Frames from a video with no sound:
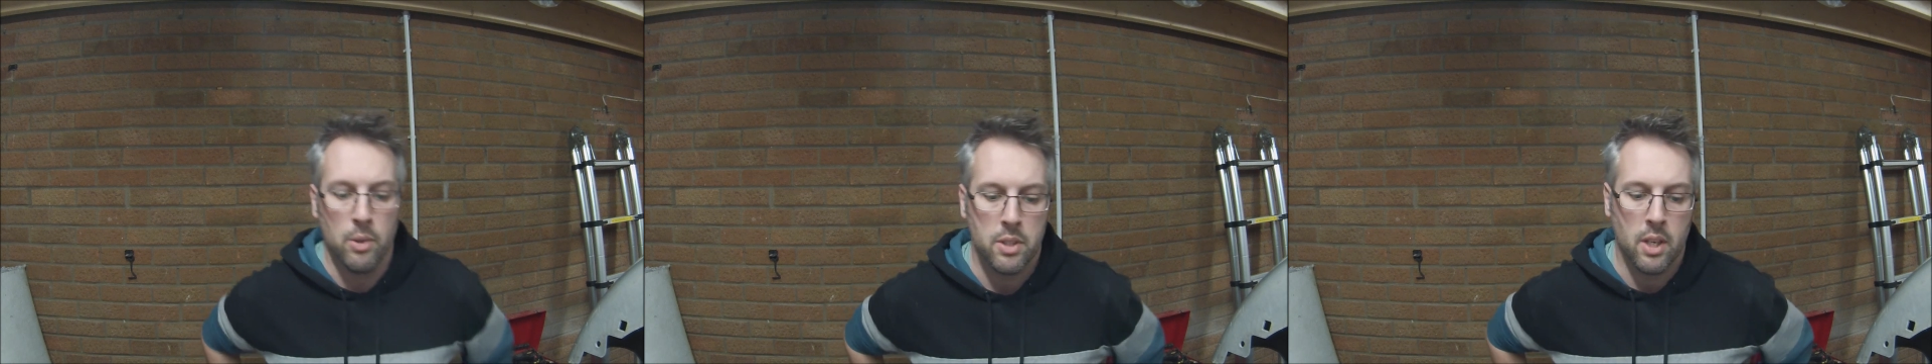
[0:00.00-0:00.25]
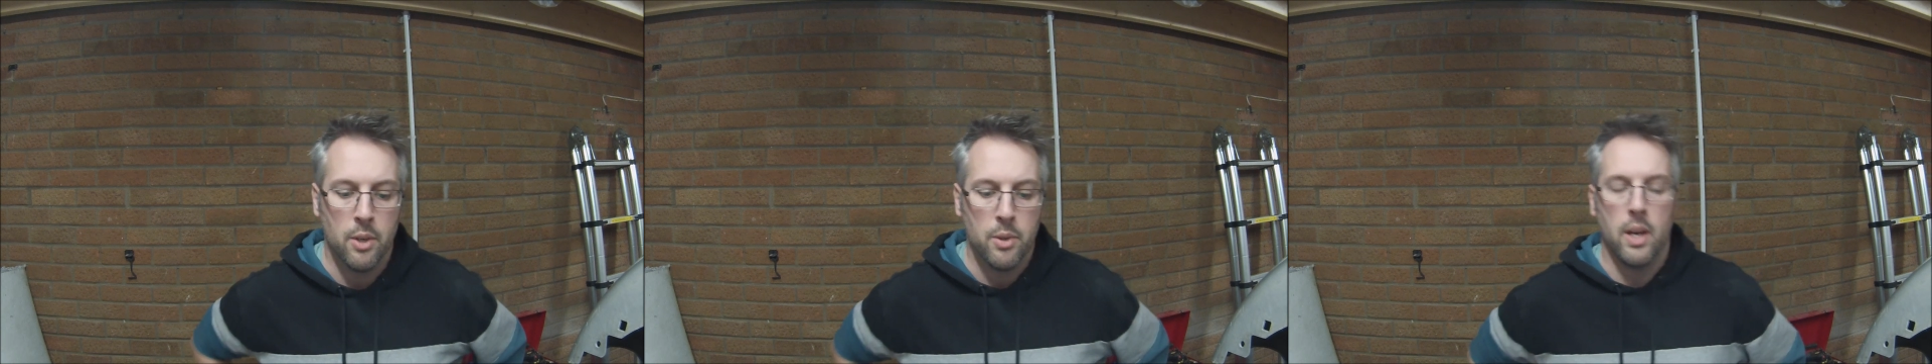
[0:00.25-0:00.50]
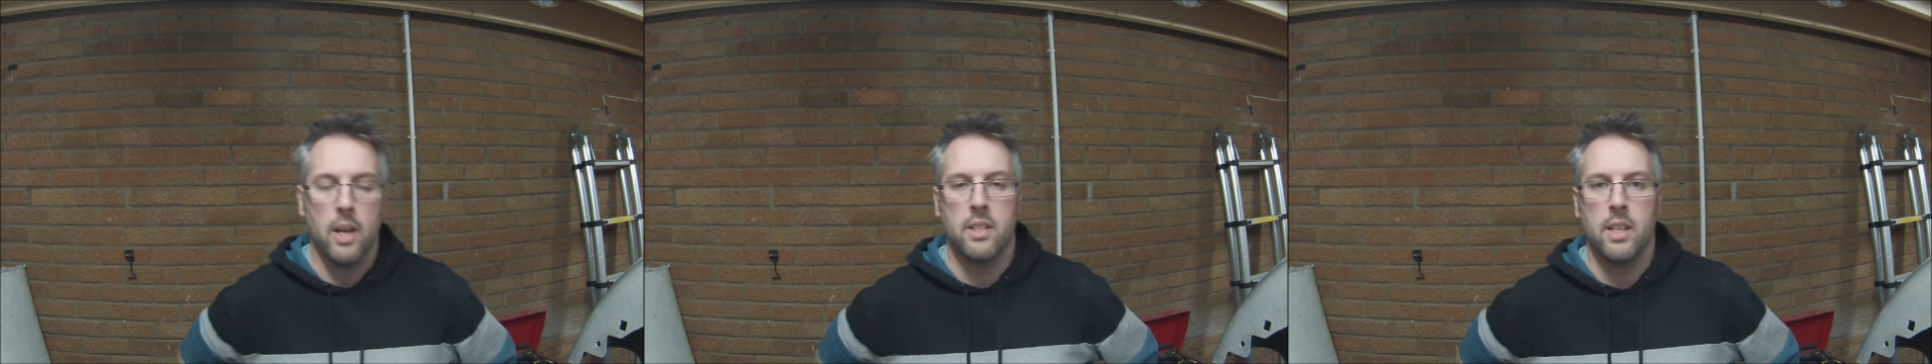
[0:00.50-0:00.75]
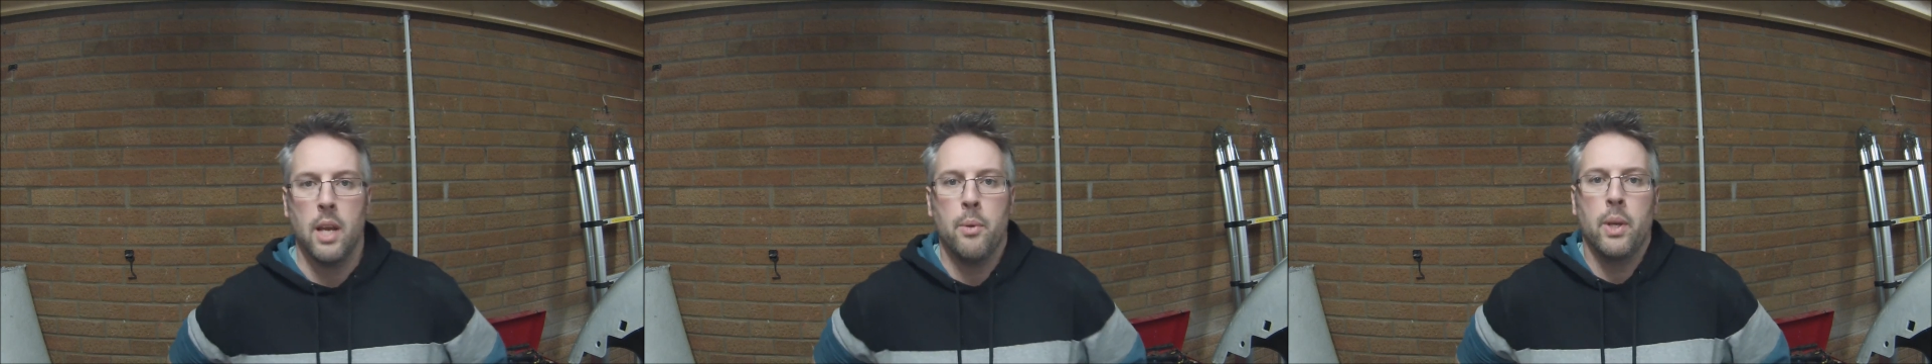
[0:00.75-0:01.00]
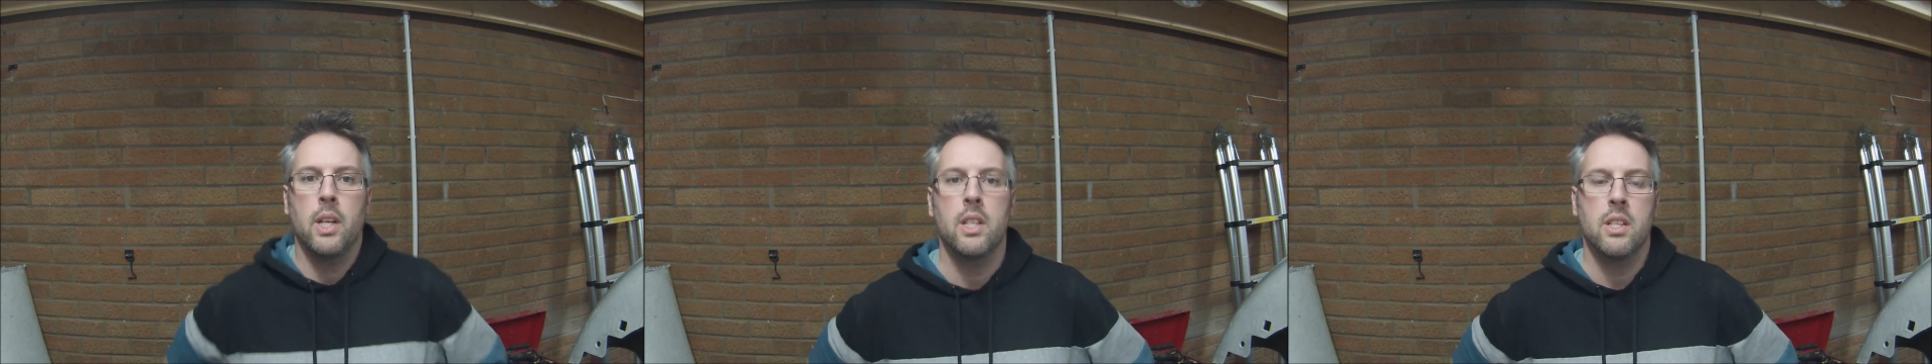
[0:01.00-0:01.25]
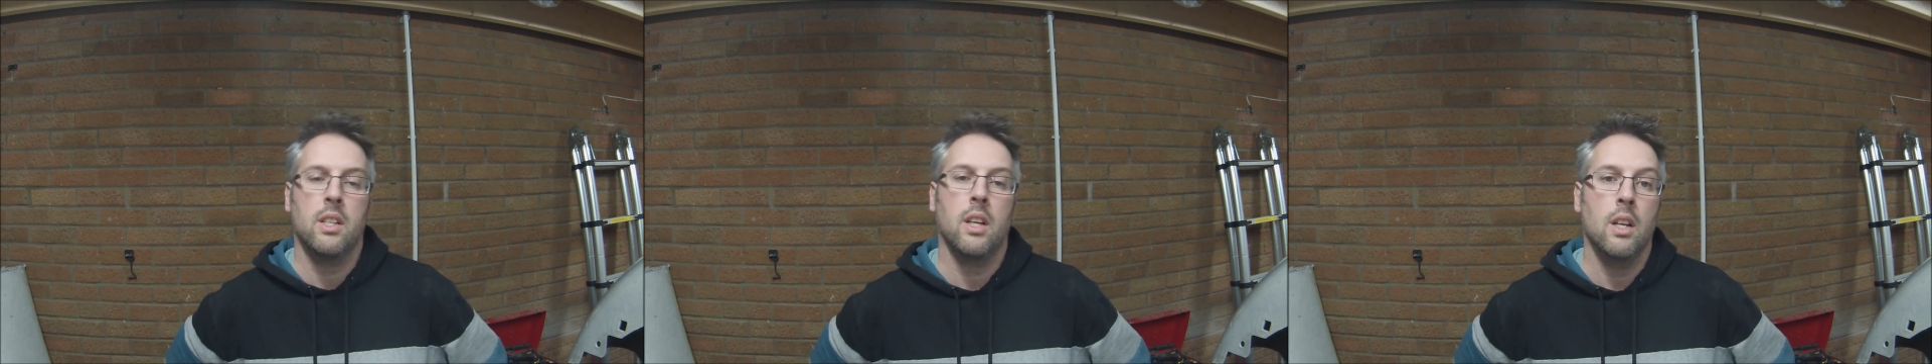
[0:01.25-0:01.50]
So today we're going to
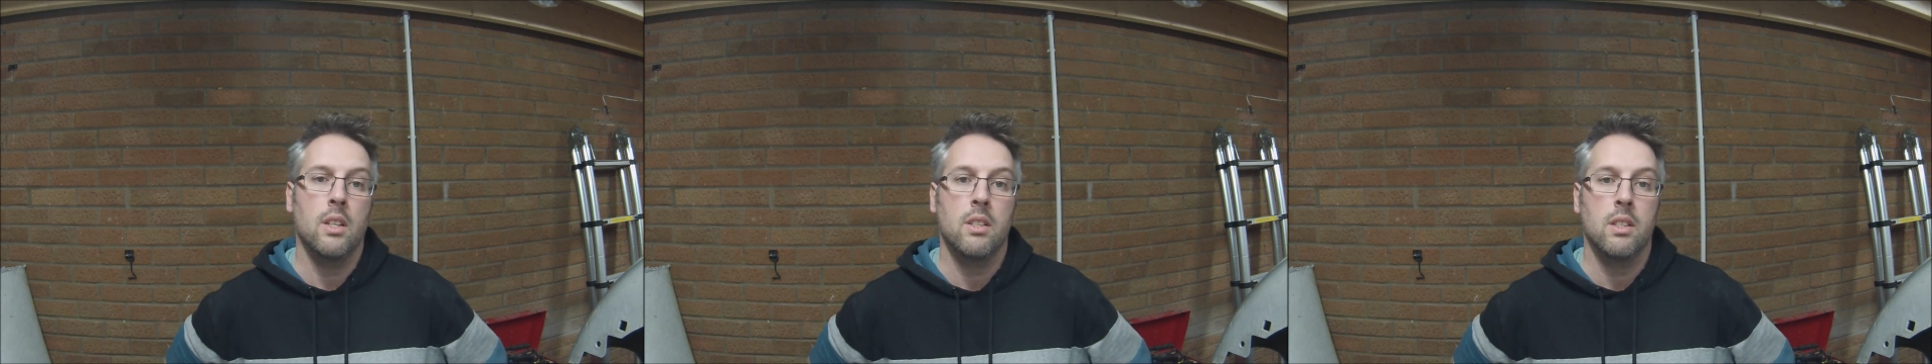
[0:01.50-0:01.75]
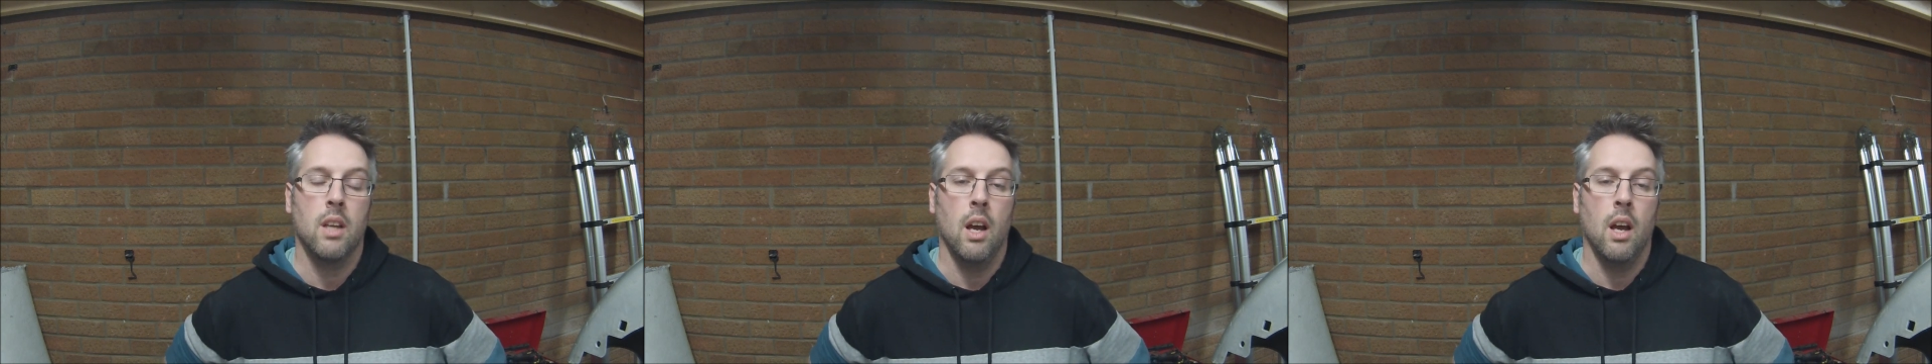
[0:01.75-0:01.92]
discuss